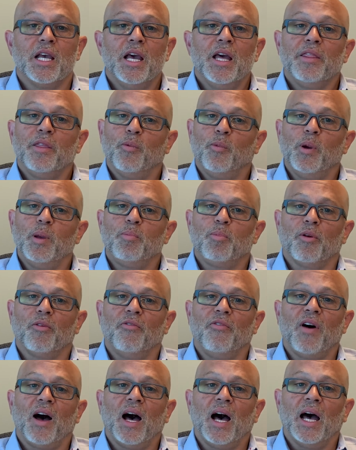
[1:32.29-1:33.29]
that we
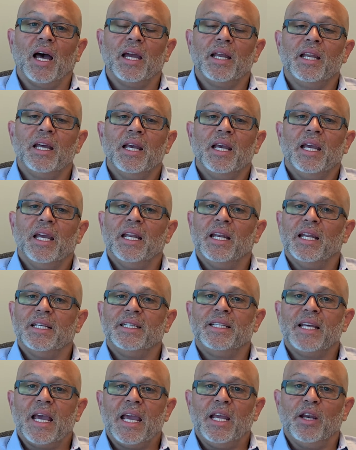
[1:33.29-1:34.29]
provide in a
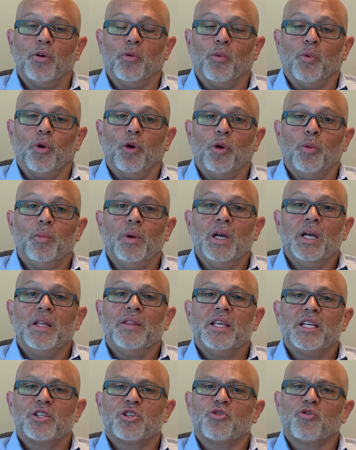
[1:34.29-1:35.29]
data room
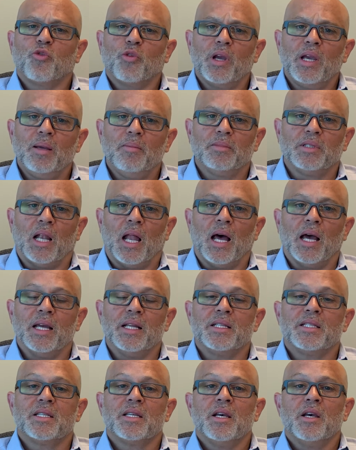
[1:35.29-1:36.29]
that
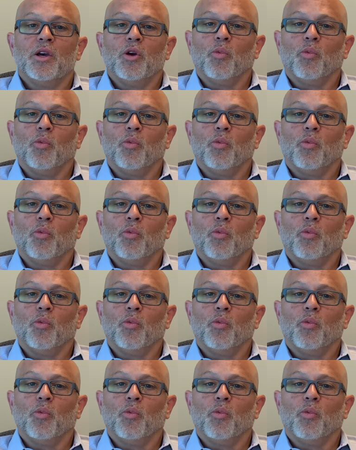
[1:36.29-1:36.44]
streamlines